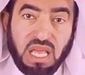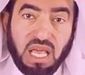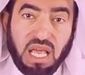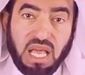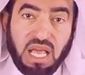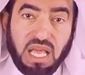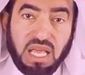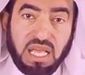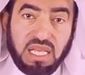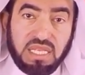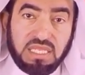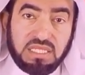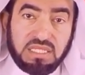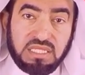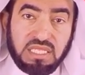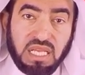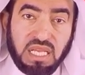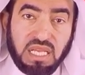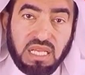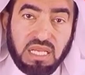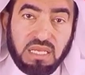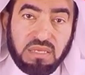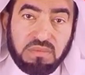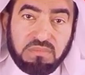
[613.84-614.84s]
And
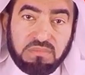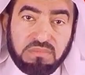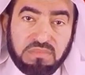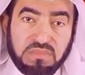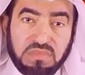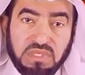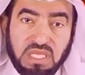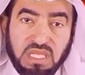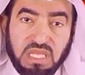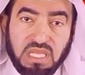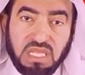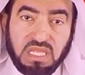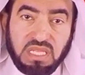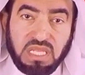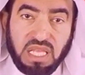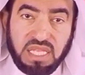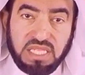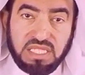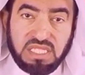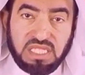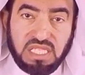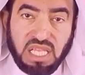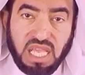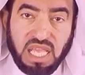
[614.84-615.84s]
um,
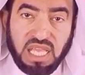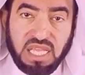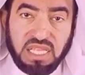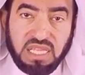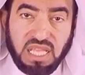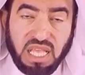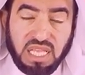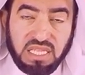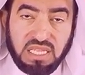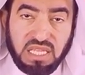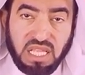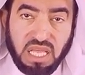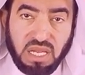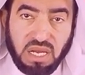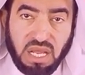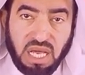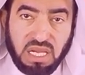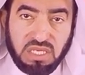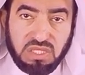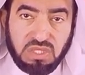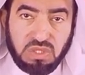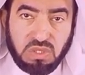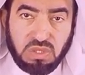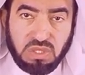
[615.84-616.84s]
they say that there
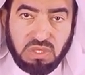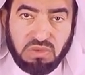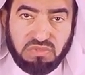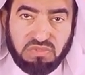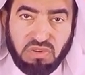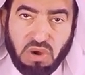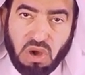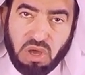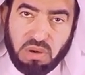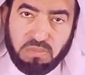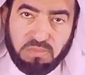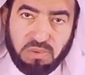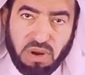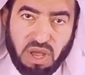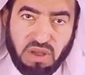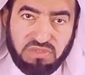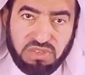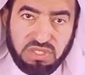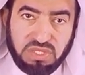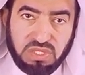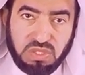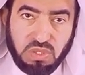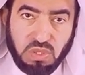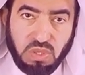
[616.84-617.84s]
are two, four
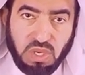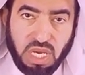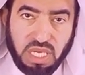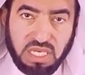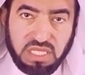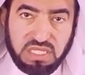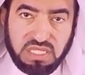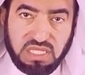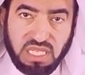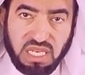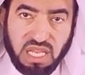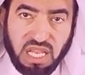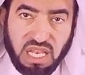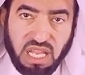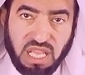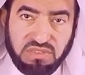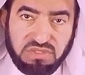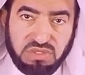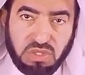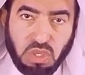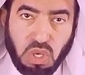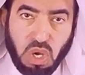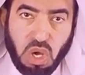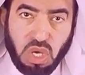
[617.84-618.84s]
prophets who are still
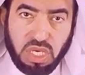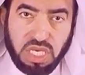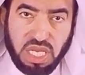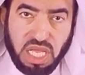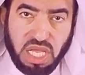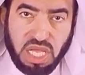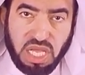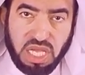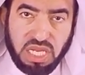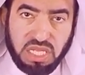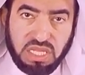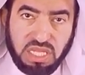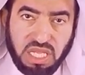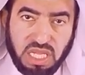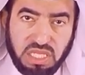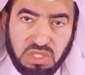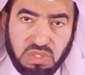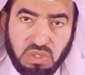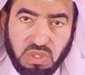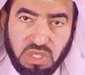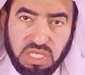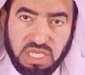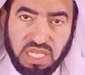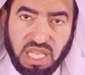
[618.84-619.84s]
alive, two on earth
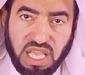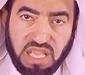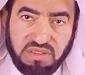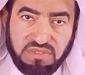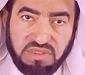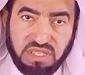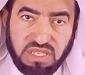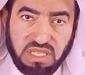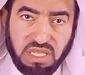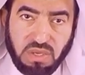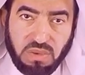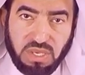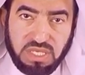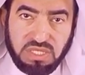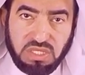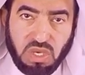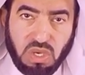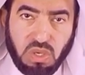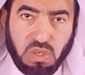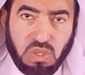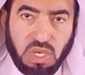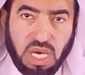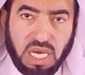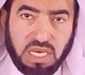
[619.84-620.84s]
and two in heaven. The ones who
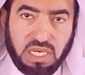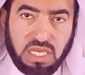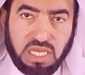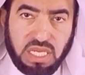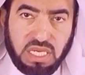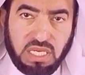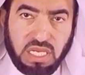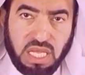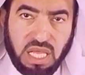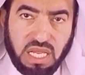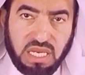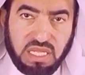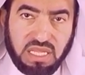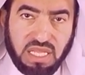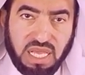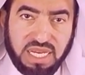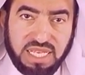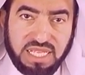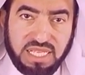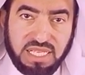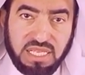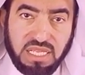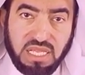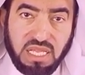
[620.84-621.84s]
are on earth are,
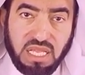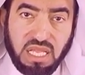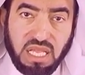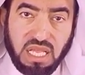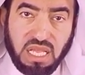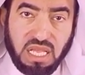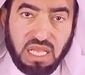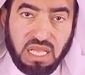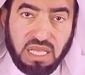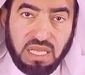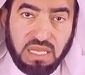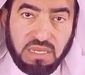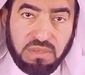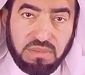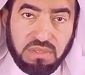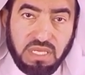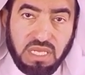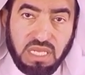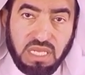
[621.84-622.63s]
uh, uh,